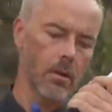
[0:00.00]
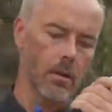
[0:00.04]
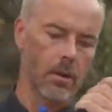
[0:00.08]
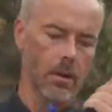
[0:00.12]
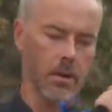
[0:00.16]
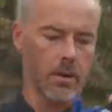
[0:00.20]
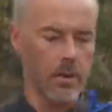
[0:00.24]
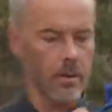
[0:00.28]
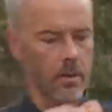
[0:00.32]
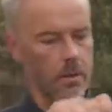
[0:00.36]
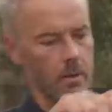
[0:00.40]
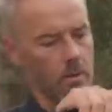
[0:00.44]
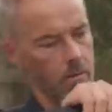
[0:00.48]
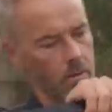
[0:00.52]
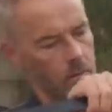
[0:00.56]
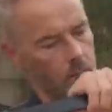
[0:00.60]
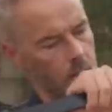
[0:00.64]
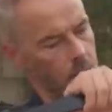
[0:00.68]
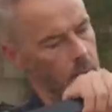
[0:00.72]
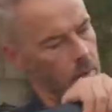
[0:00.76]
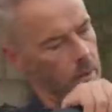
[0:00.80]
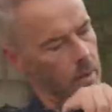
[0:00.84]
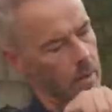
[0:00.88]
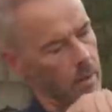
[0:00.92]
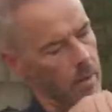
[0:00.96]
That's cool.
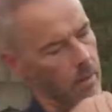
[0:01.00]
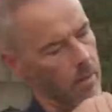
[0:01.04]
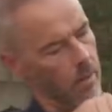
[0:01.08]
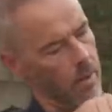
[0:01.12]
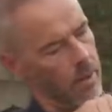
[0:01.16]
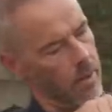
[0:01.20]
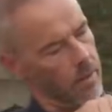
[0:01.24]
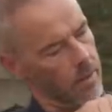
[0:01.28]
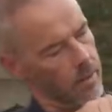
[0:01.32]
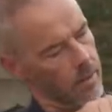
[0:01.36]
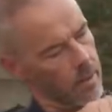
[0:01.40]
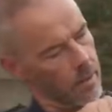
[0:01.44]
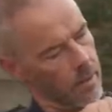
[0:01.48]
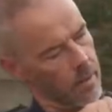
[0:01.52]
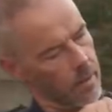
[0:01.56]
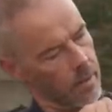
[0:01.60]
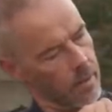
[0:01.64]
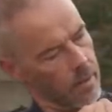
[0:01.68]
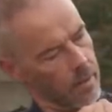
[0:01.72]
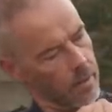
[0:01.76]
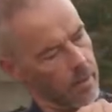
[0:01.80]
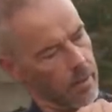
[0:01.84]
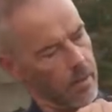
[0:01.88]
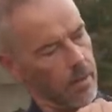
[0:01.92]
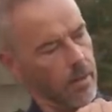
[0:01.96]
Oh, wait a
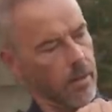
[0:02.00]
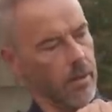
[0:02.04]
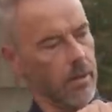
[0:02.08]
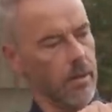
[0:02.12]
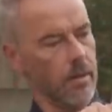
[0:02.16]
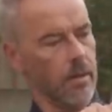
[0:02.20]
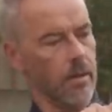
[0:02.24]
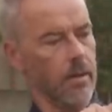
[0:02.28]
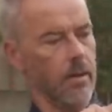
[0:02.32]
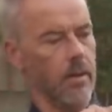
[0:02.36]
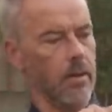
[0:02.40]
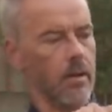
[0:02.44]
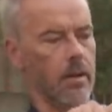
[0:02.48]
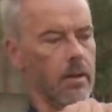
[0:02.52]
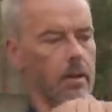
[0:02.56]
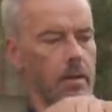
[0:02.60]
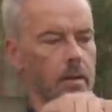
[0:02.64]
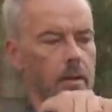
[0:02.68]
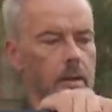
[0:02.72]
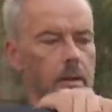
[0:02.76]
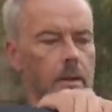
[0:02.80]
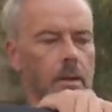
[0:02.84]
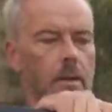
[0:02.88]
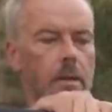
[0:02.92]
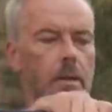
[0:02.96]
second.
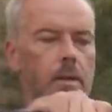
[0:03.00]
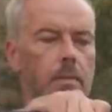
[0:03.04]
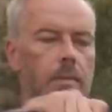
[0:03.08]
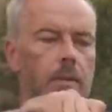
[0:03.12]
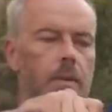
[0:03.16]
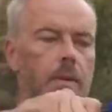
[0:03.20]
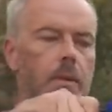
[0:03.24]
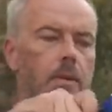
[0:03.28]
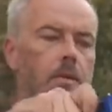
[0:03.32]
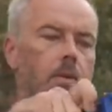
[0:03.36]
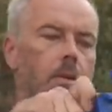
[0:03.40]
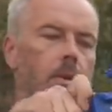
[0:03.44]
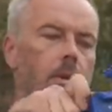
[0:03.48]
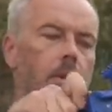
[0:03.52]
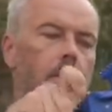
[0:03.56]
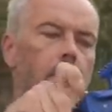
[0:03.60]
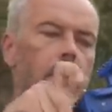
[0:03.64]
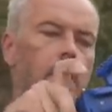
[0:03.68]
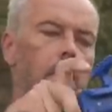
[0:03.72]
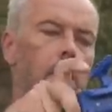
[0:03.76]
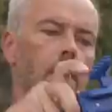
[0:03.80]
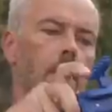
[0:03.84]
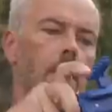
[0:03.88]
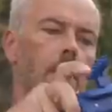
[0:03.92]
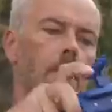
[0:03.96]
The limb's going
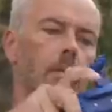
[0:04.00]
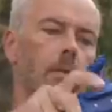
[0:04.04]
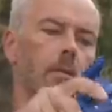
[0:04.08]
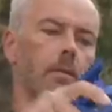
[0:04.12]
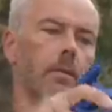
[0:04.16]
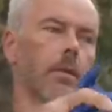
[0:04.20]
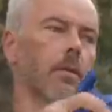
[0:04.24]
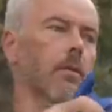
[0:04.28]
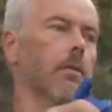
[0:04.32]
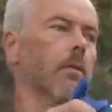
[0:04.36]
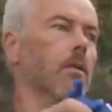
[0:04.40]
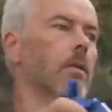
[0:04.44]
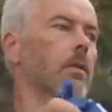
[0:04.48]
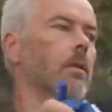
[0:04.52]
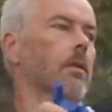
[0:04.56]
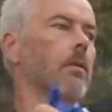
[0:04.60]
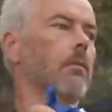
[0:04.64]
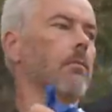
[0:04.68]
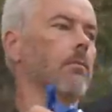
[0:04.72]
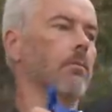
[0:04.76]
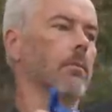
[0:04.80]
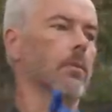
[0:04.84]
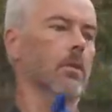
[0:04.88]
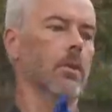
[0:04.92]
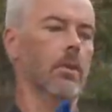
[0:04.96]
here. Now I found it.
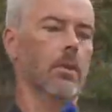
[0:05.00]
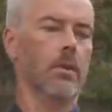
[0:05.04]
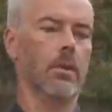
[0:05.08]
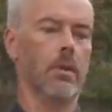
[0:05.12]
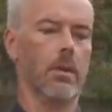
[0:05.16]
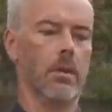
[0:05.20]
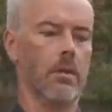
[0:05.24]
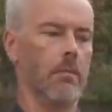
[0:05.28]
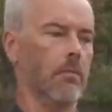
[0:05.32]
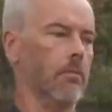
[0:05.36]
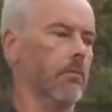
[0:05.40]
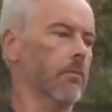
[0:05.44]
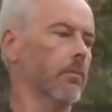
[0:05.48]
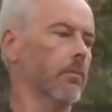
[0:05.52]
Okay.